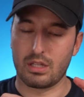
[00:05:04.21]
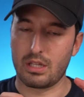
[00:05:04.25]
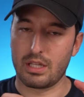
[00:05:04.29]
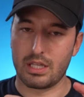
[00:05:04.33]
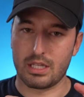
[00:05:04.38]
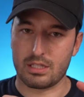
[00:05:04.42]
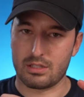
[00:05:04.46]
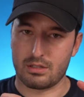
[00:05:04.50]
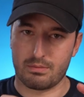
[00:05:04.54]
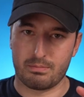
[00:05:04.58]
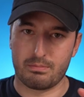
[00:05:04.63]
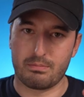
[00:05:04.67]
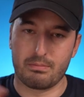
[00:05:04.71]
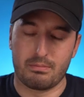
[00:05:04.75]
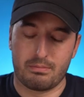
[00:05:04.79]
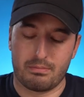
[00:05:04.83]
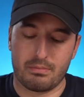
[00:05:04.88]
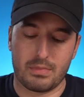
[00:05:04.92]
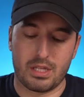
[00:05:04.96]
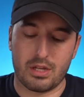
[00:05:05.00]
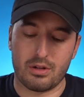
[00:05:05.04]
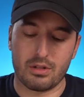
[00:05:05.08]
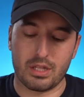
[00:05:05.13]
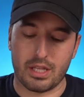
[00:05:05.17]
it's
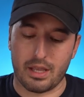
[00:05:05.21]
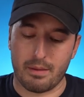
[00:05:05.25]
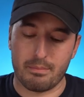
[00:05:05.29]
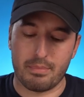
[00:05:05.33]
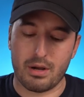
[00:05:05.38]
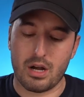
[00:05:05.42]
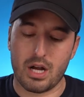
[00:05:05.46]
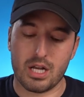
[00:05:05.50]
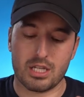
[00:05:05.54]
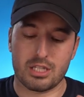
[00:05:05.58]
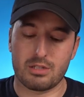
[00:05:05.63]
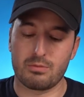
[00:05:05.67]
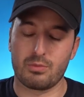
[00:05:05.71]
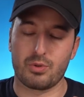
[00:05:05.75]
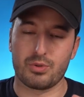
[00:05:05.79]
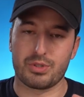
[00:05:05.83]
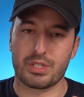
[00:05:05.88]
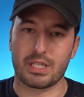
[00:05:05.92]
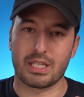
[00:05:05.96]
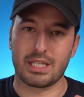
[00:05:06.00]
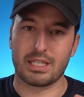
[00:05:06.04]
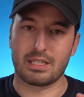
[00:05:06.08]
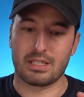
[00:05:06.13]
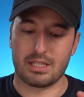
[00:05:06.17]
nearly impossible to
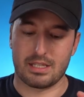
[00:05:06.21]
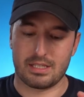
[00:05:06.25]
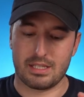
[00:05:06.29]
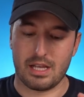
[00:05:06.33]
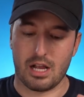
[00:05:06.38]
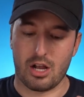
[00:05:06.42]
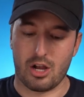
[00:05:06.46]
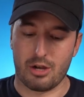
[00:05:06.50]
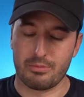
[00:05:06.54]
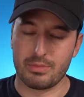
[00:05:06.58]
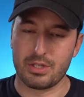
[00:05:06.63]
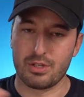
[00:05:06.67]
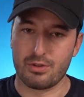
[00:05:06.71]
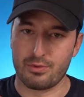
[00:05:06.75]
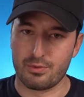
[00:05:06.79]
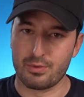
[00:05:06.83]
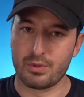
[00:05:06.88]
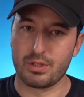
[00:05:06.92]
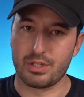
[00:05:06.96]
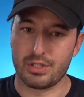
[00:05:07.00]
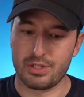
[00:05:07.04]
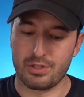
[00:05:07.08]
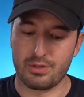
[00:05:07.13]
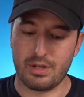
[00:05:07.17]
get this out. I mean, you
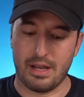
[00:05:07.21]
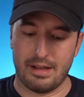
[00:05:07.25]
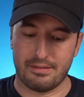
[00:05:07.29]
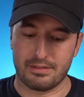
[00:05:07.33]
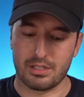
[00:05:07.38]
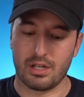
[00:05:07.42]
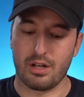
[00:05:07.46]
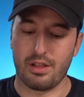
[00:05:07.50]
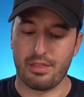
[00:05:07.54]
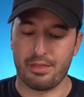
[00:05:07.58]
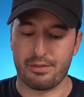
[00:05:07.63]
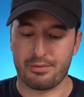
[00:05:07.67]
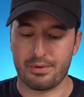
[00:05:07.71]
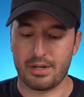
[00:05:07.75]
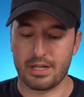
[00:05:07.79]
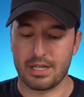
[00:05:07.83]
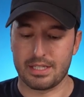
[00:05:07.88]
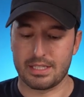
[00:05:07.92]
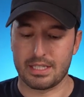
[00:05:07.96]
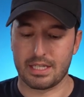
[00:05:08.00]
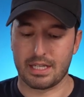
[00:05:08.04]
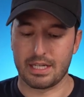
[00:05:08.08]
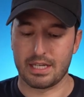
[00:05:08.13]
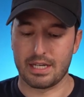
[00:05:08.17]
really do have to unthread
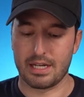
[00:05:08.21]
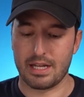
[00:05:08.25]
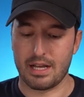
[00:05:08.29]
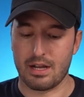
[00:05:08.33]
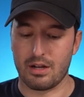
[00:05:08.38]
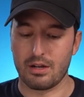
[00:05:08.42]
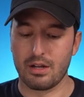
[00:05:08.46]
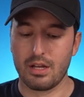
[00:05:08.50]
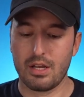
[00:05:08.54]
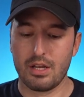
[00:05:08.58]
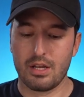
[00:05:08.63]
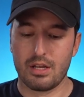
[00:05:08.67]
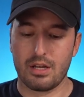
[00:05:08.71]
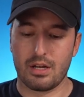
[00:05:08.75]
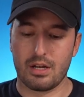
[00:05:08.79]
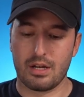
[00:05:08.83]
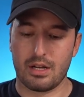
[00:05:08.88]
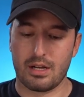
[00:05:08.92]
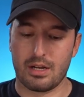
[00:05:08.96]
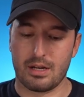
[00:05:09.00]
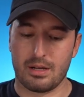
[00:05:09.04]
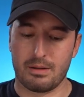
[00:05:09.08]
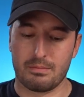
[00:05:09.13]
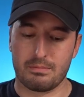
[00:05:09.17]
it to get it out.
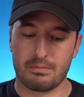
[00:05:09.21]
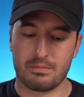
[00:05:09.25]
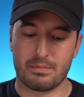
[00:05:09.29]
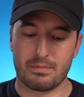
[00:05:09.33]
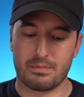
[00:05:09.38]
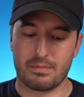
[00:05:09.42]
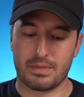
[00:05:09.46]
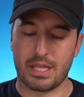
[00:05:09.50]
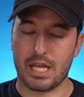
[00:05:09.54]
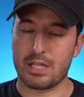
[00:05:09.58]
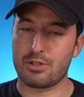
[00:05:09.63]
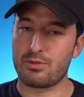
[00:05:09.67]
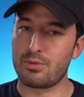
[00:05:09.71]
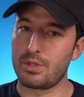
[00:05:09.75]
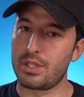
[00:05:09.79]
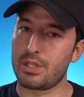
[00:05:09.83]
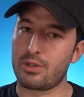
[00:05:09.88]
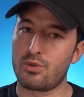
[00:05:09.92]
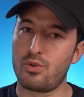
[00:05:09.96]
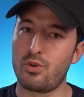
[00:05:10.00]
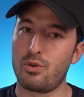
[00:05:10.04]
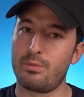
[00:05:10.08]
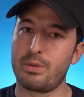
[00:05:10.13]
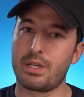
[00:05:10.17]
That's really
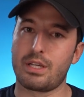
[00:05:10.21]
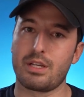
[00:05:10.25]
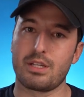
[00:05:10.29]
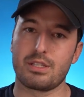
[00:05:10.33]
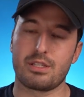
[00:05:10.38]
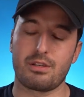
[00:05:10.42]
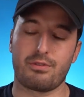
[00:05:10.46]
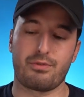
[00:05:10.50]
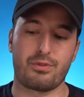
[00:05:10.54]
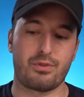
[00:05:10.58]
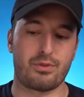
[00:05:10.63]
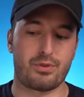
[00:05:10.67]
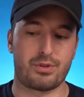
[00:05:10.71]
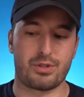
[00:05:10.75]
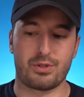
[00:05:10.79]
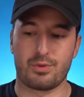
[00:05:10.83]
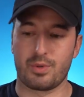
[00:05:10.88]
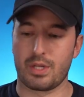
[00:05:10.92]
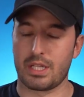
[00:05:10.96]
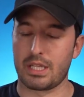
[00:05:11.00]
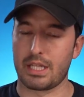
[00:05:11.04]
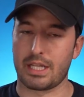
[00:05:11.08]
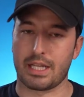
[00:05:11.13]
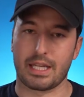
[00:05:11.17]
cool because if you're
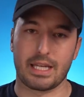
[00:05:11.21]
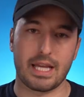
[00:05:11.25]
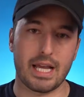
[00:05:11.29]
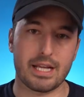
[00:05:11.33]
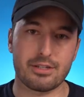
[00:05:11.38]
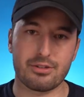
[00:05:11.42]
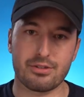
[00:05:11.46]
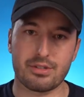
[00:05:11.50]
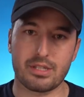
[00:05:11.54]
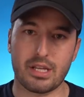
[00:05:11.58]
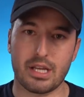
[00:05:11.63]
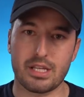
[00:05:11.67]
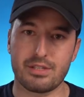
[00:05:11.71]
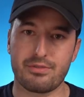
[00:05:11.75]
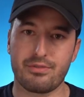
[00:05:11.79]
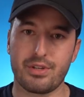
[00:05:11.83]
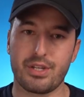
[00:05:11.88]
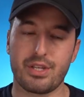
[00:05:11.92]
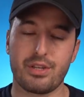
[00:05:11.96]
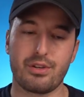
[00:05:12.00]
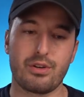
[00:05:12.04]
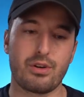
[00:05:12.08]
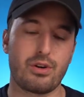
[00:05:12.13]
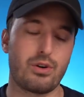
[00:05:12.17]
doing like an exercise
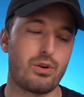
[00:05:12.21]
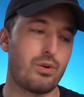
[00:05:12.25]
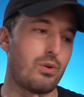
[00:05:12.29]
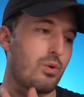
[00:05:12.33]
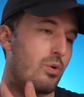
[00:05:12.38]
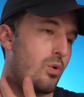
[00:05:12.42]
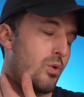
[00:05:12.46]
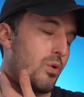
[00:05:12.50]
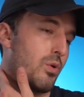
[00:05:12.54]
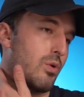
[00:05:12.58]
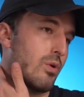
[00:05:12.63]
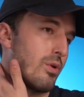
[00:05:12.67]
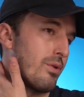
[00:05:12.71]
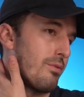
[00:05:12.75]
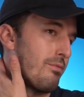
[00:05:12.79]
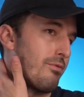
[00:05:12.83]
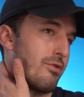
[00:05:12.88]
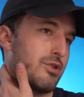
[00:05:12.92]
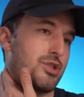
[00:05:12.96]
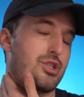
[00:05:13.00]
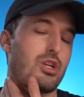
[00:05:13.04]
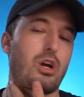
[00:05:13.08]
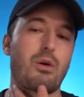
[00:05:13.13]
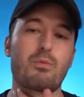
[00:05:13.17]
video or for
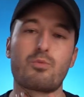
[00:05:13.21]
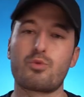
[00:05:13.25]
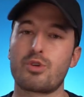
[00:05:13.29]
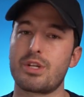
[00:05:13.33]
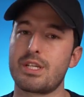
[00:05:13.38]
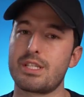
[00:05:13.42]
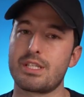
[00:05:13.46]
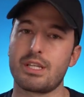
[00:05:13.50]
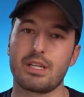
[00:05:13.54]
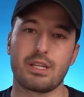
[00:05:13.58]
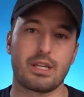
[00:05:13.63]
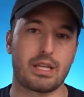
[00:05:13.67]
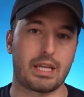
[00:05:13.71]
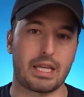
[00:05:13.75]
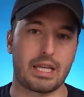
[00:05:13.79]
some reason